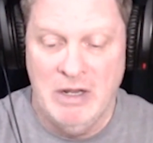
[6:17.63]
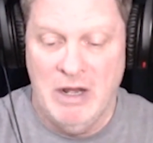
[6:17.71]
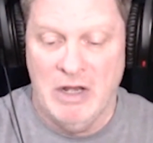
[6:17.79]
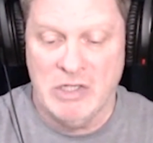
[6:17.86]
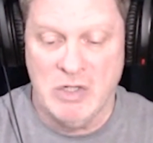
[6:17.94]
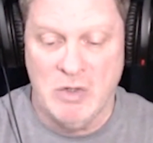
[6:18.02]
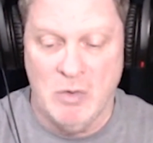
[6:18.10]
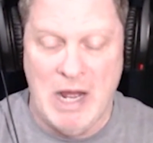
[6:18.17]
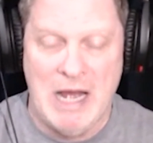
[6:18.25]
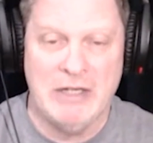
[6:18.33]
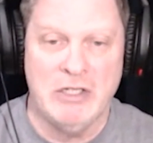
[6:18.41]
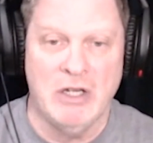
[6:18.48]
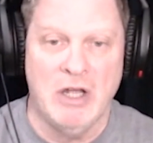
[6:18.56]
a
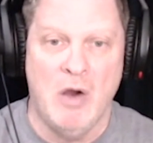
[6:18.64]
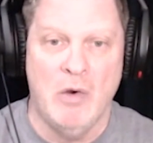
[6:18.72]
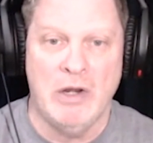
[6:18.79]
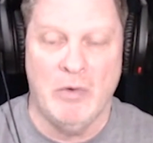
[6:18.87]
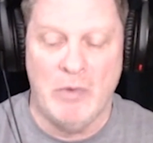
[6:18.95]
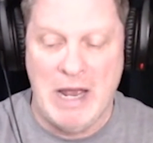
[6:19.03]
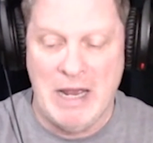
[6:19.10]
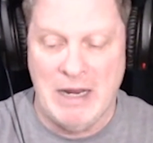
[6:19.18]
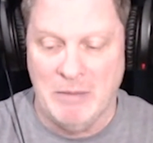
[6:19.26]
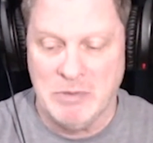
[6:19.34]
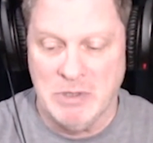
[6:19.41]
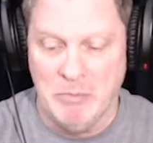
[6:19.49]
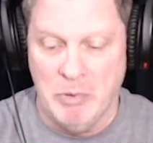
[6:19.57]
squad to go in and rack up
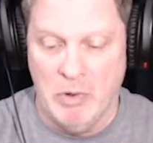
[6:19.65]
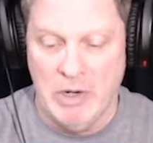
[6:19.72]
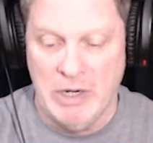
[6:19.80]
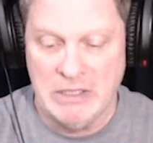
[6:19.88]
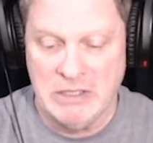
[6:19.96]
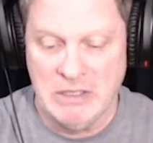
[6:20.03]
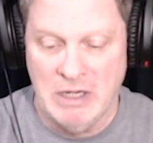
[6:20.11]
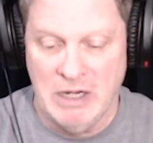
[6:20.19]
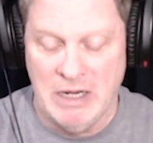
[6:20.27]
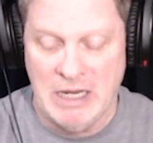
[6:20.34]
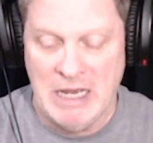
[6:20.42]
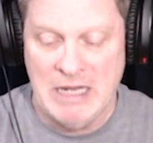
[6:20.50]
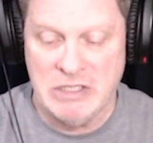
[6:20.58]
some points
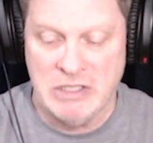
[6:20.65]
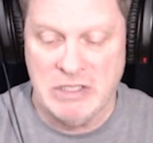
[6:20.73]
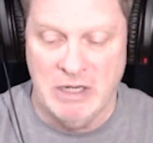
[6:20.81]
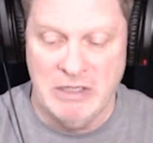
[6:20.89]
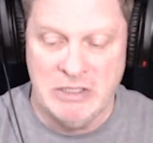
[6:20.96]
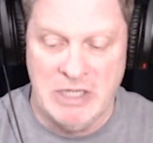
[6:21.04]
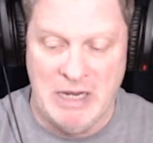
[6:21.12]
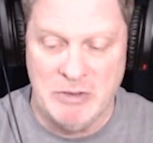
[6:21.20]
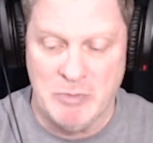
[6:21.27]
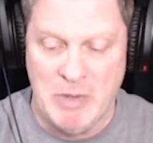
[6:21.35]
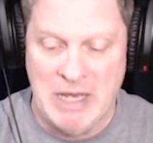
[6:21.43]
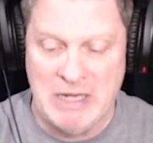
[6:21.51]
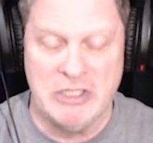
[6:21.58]
against James
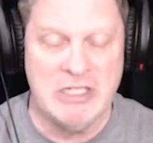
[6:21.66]
Madison.